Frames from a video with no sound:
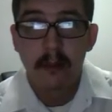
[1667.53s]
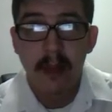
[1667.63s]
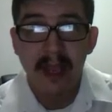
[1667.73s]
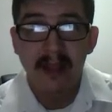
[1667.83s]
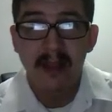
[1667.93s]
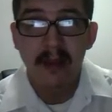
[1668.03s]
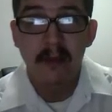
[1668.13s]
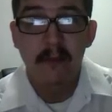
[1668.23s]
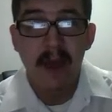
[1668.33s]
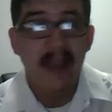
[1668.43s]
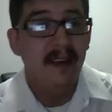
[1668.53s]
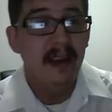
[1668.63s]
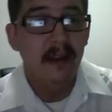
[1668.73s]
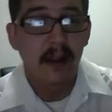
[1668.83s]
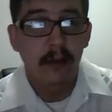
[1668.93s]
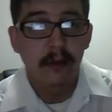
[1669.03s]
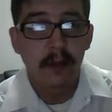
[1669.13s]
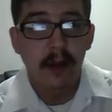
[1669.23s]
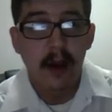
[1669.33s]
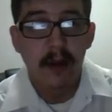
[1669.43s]
like the fine details
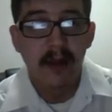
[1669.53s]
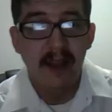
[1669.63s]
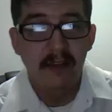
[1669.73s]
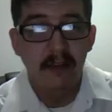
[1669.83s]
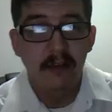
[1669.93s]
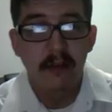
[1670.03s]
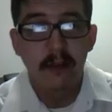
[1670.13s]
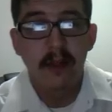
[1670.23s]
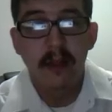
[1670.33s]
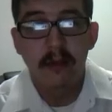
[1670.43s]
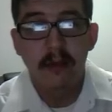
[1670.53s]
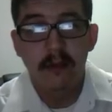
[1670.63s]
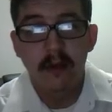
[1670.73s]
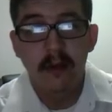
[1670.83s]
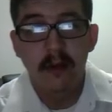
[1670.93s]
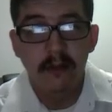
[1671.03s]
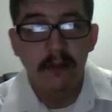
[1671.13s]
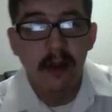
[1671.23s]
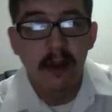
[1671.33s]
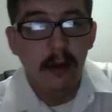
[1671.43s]
of the combat system in this series of
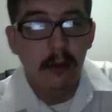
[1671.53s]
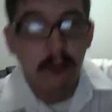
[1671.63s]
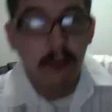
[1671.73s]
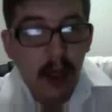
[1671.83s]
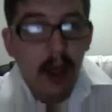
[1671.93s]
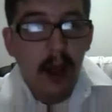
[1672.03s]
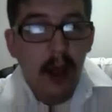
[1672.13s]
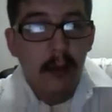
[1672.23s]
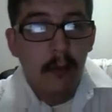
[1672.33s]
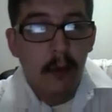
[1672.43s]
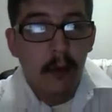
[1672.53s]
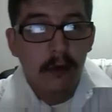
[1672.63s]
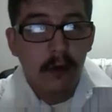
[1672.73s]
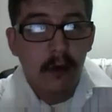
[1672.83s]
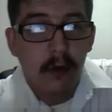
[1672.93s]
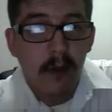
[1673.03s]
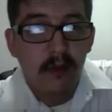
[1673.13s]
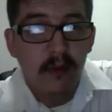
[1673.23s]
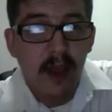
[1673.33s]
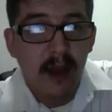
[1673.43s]
videos. More so,
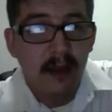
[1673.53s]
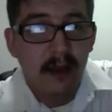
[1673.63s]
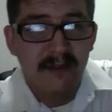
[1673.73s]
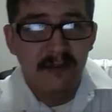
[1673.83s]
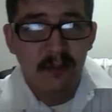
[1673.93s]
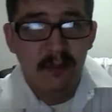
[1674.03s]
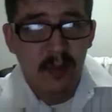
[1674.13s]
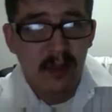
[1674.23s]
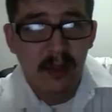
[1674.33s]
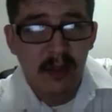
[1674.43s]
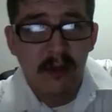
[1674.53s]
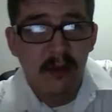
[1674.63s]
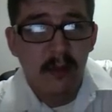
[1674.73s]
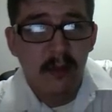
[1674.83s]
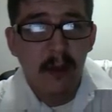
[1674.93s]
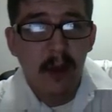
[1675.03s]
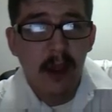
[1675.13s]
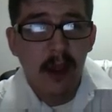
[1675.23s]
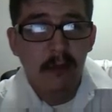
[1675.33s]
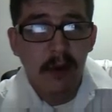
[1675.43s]
I'm just this is my
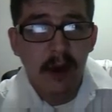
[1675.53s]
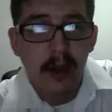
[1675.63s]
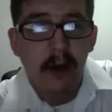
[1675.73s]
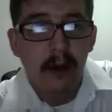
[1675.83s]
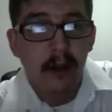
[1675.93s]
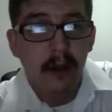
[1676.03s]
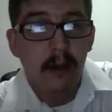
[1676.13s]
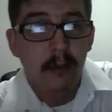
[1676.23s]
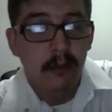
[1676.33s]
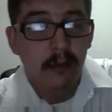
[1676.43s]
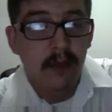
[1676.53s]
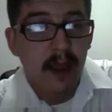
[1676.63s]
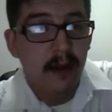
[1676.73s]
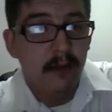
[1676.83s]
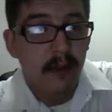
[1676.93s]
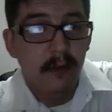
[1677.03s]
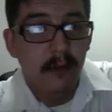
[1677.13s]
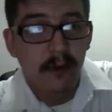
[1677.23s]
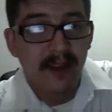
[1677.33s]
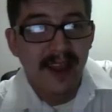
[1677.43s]
way of putting out a state of the
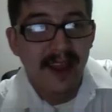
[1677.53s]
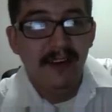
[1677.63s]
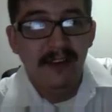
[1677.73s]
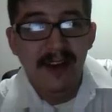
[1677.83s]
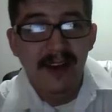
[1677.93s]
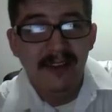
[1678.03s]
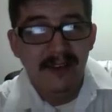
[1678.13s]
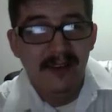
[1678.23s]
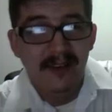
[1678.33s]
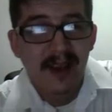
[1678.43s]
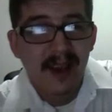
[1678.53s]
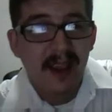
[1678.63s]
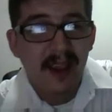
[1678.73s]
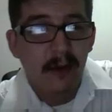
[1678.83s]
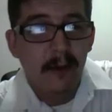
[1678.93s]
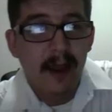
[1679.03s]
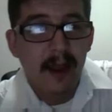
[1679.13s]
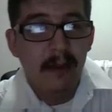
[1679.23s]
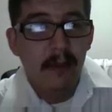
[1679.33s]
Swordland address in a way.